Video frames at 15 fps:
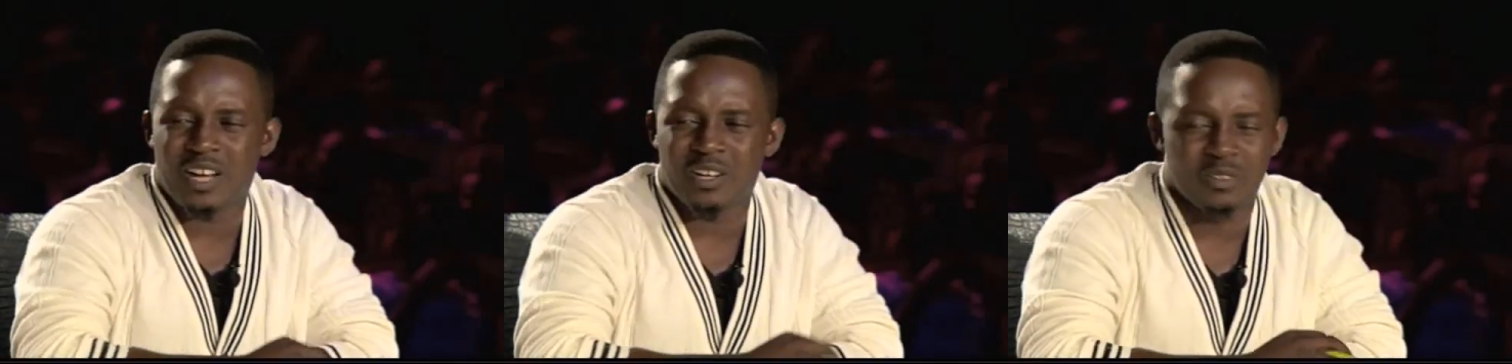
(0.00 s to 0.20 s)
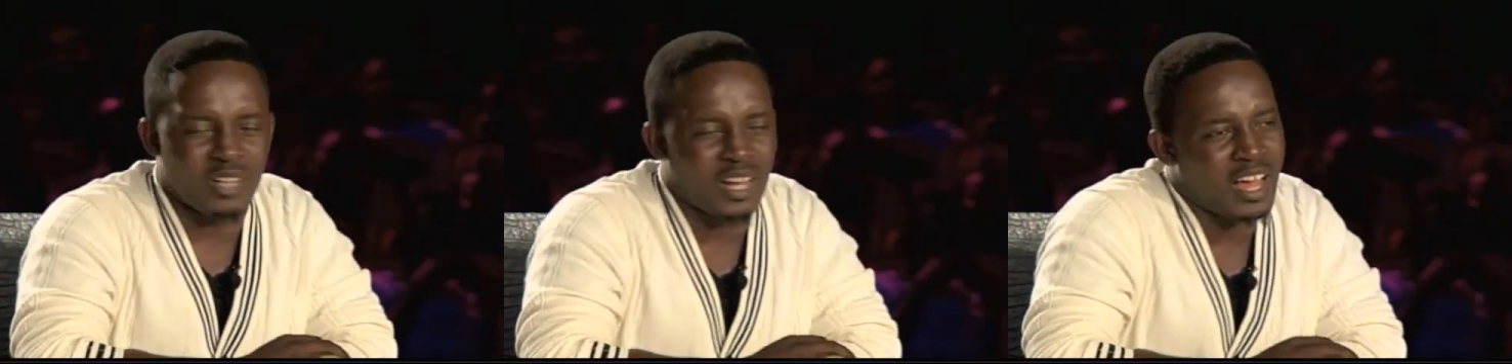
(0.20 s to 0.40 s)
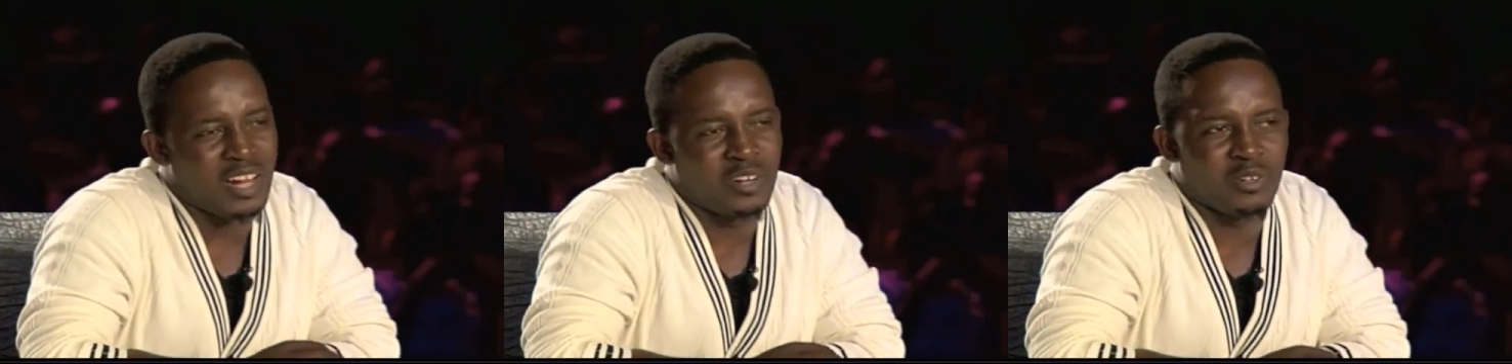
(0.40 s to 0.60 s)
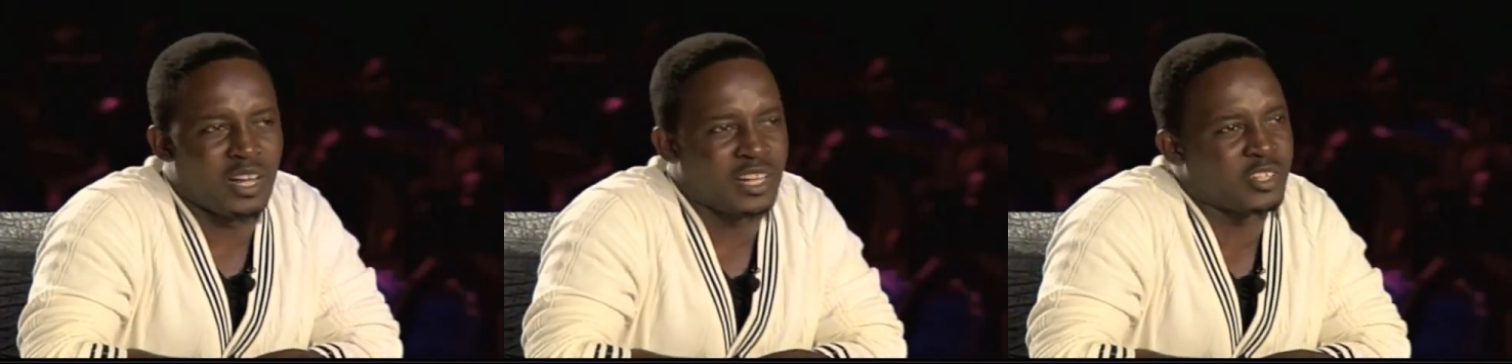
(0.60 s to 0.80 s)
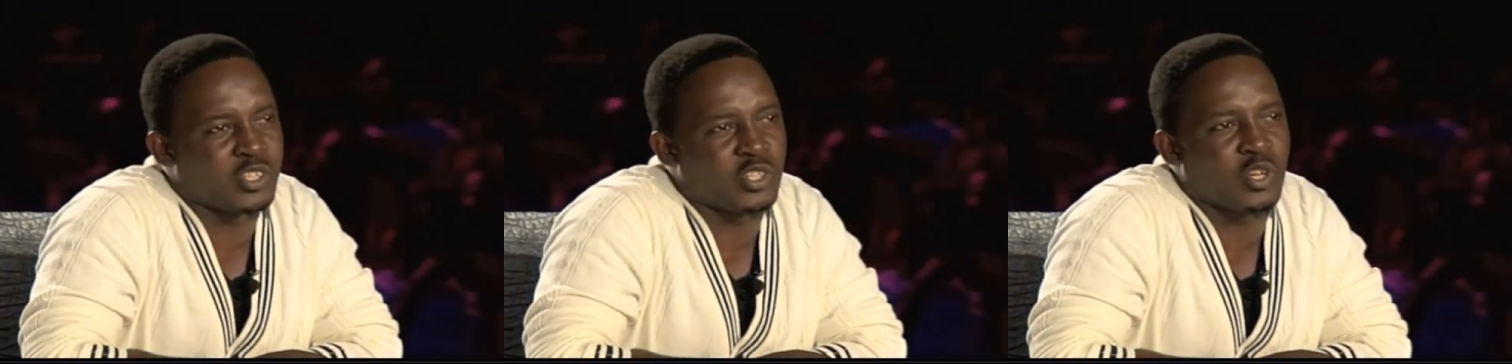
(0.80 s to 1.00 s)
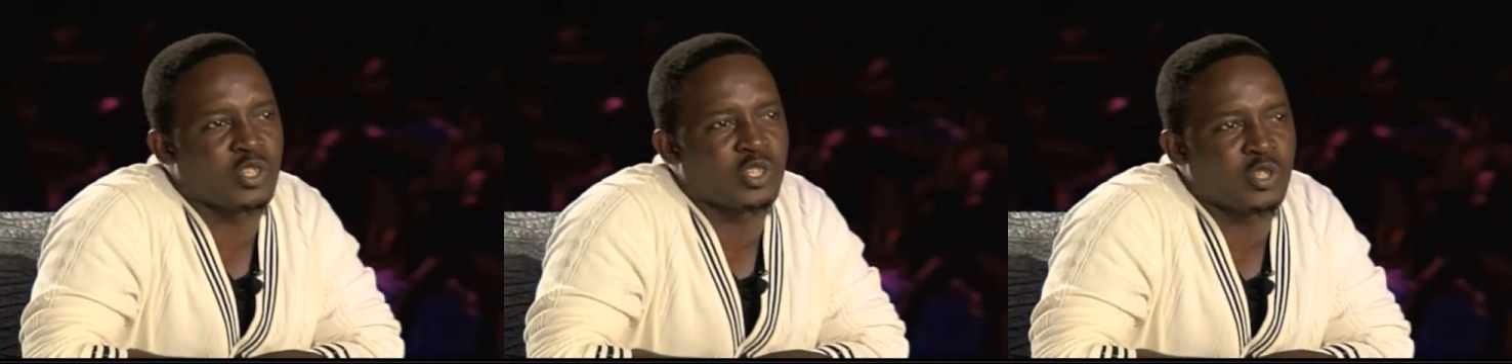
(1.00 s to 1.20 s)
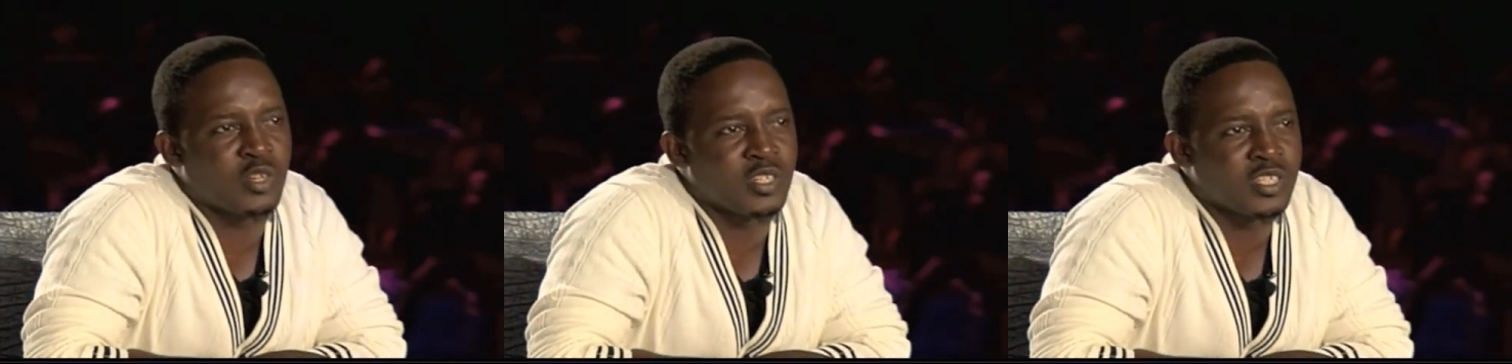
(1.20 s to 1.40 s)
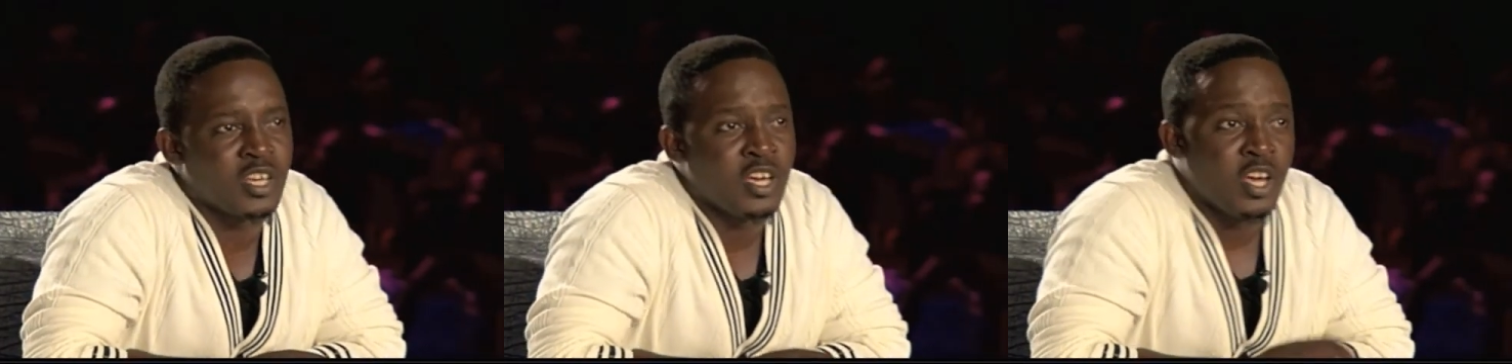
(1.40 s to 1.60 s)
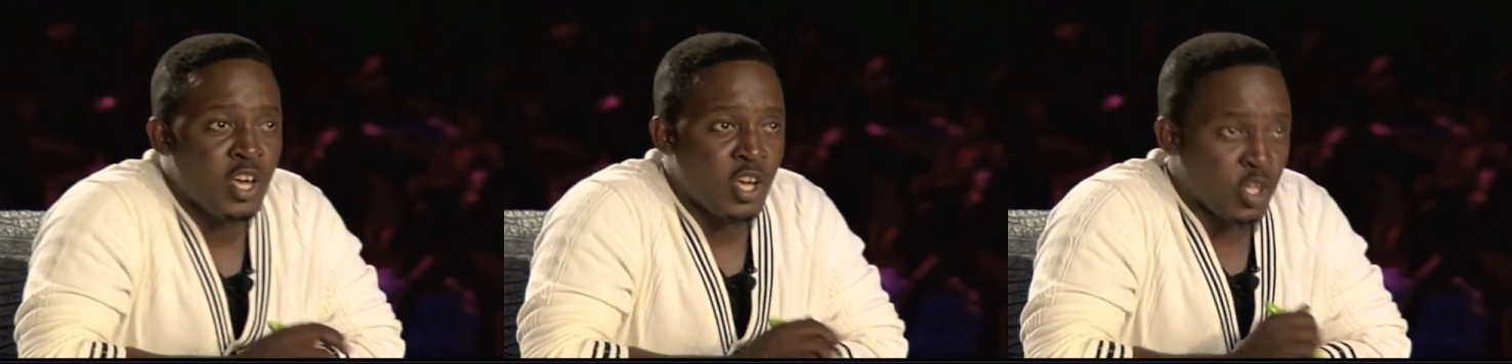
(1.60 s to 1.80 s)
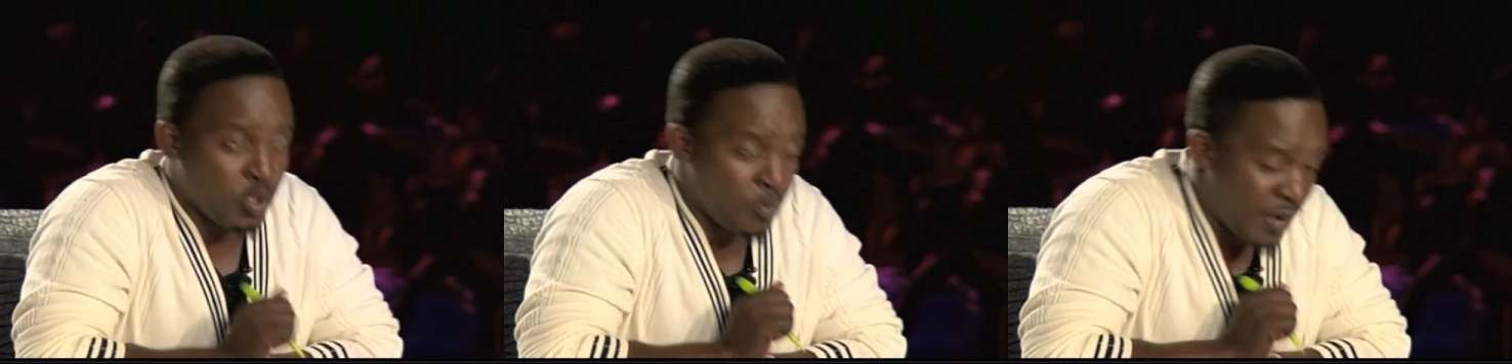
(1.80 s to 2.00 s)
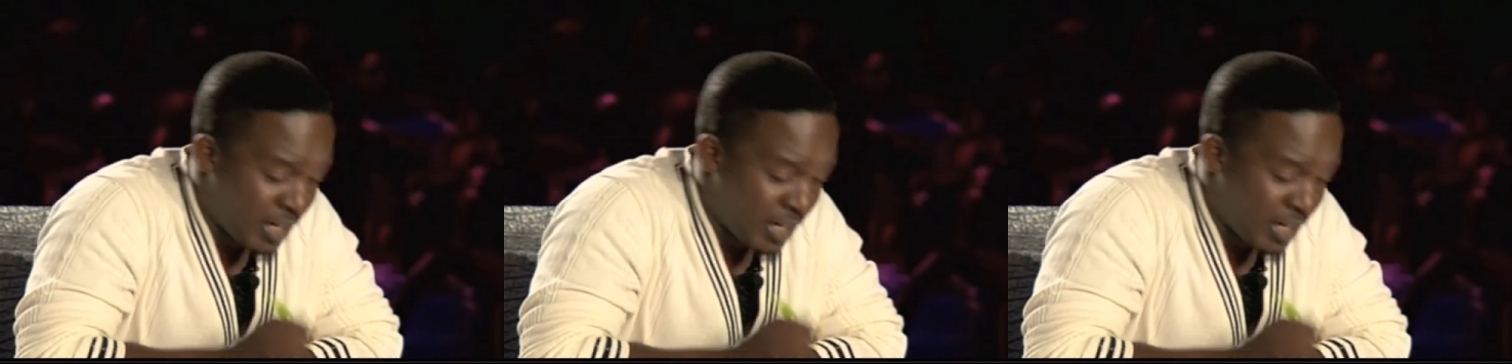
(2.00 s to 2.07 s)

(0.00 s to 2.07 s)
I don't like your song choice. You